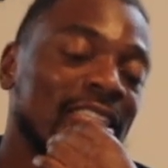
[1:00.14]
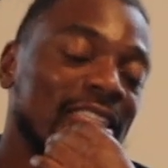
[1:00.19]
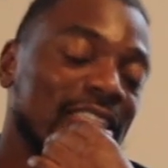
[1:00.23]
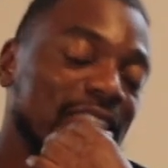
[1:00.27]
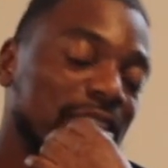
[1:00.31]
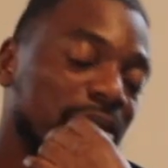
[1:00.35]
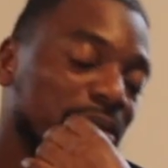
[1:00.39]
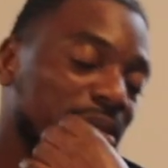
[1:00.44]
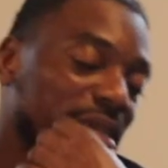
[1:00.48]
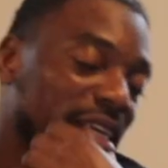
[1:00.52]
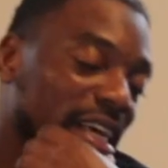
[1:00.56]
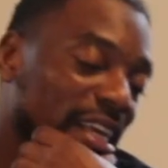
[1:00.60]

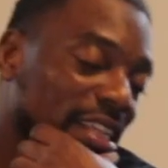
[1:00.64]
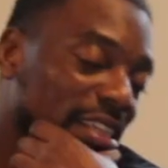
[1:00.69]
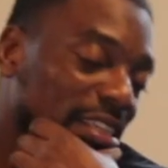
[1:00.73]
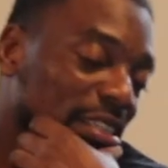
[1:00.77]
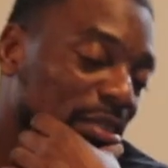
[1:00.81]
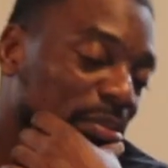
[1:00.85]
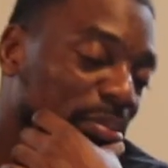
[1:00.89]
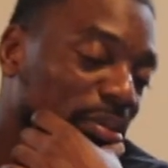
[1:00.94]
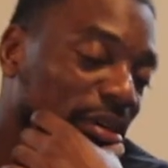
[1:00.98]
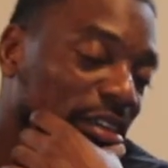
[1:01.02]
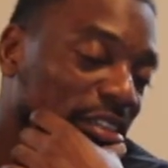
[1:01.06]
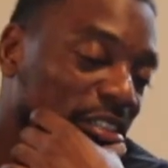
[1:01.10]
So we got
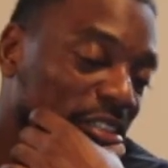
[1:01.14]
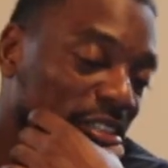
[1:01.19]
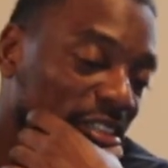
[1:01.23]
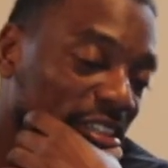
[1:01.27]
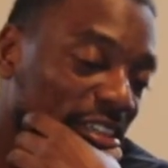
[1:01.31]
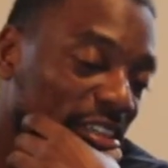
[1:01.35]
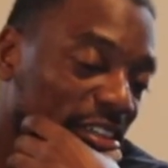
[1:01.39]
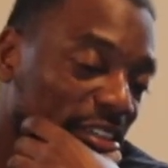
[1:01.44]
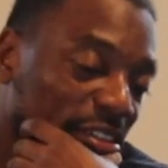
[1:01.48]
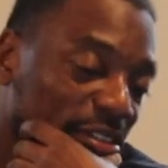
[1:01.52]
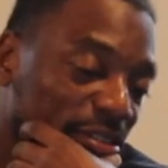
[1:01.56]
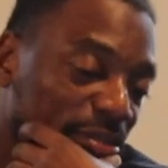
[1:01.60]
this picture
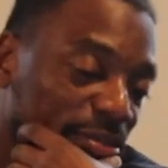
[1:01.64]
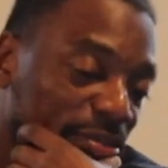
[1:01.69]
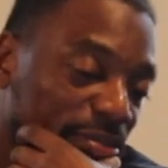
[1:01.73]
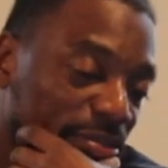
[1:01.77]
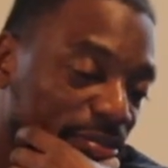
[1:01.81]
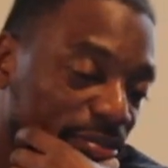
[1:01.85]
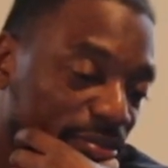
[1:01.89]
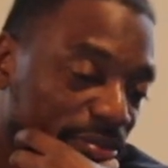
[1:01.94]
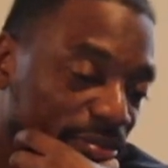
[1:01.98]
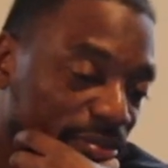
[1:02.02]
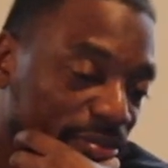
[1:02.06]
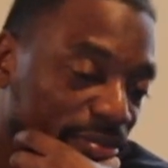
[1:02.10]
here.
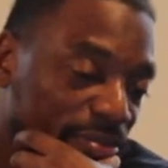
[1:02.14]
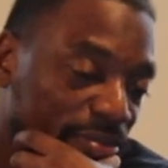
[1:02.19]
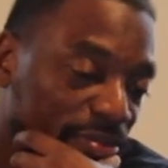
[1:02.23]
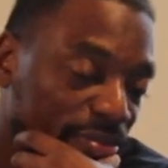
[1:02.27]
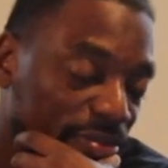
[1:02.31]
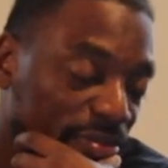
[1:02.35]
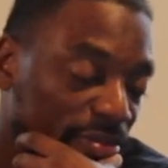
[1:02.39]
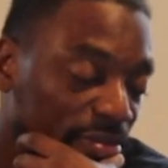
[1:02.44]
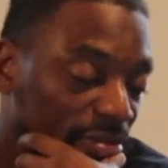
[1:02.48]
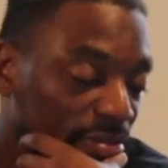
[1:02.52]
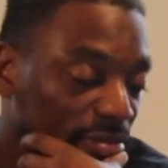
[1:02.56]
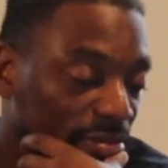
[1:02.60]

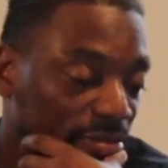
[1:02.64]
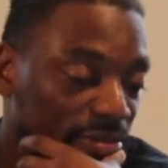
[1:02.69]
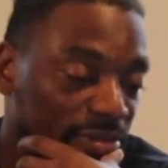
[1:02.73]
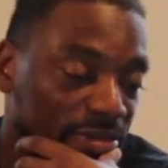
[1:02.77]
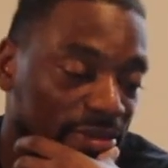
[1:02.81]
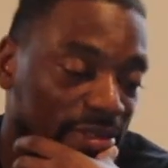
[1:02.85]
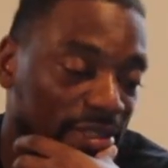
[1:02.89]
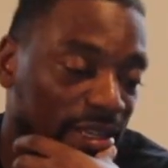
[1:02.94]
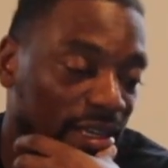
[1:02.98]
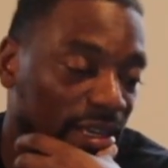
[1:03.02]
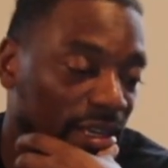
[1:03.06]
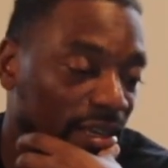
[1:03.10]

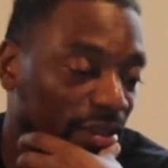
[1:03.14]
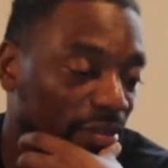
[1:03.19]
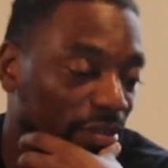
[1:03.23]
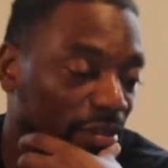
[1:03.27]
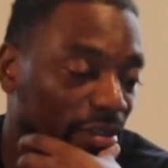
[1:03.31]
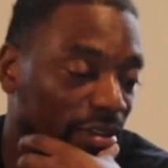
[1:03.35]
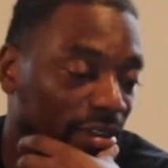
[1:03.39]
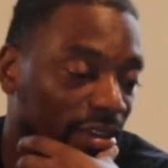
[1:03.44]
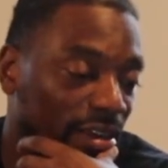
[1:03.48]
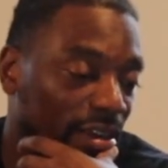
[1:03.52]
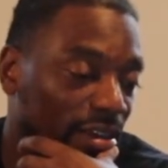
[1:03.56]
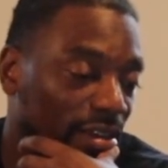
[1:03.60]
I
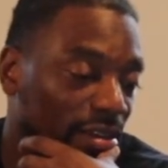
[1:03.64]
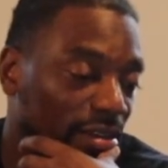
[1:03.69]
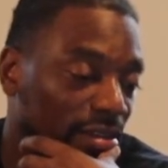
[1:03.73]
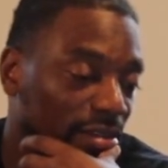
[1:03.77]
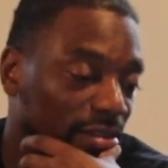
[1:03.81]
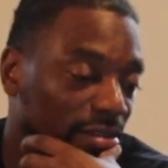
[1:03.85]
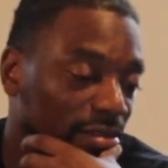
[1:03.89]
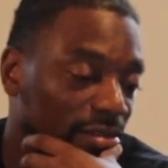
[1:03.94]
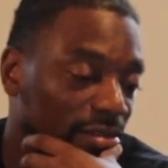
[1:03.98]
had to,